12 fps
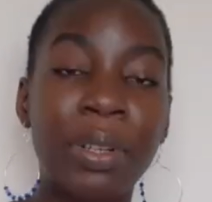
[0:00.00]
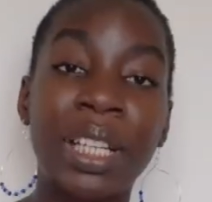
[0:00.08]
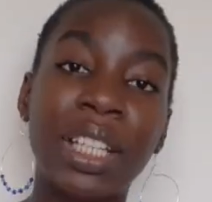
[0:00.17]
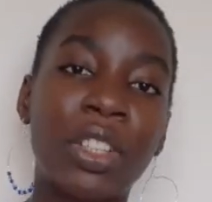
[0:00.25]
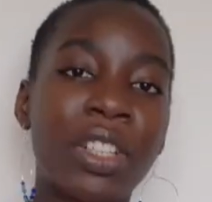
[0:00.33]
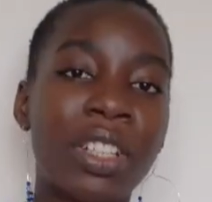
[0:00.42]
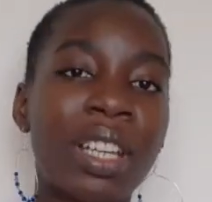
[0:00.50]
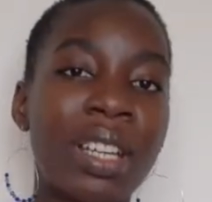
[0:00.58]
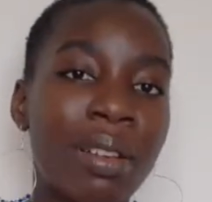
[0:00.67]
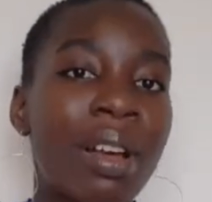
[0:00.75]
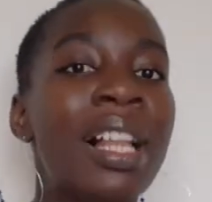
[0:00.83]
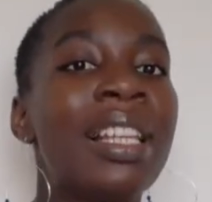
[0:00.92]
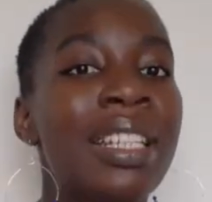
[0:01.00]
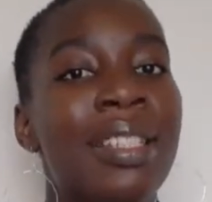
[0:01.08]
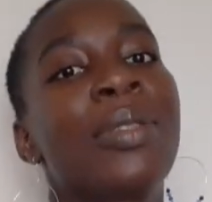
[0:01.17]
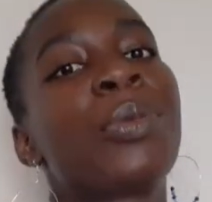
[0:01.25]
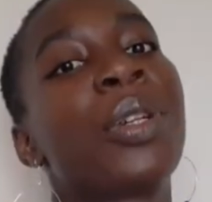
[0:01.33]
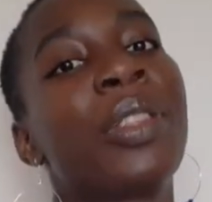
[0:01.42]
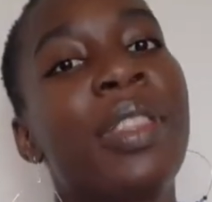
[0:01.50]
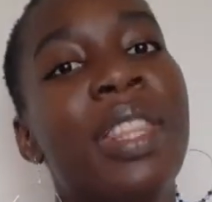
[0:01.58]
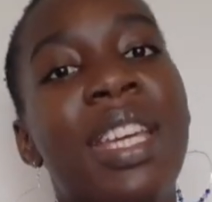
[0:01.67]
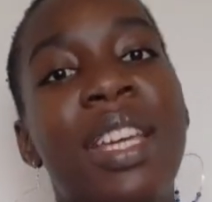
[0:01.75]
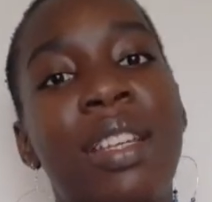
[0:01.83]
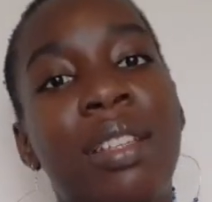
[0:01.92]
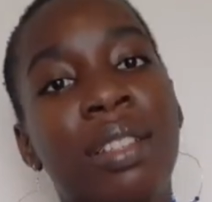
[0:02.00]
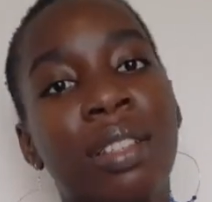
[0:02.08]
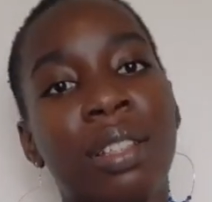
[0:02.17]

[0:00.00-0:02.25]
pretty good at least one thing.